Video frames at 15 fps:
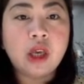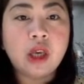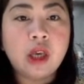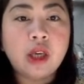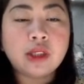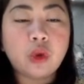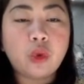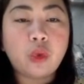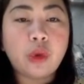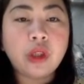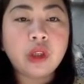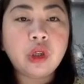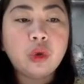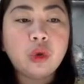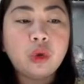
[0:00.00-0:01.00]
So when
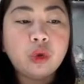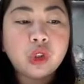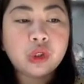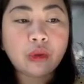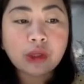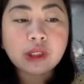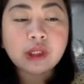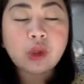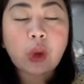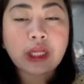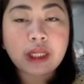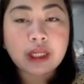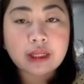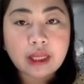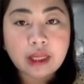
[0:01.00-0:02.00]
you choose
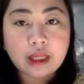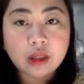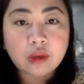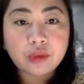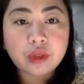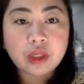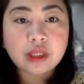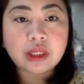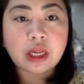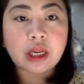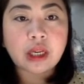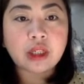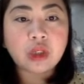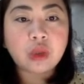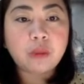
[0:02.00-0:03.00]
qualitative
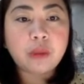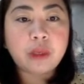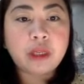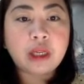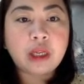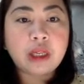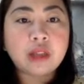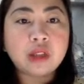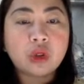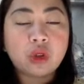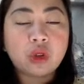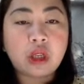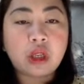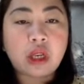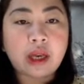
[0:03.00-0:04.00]
design, you begin to
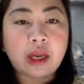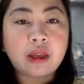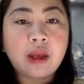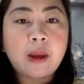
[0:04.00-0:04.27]
collect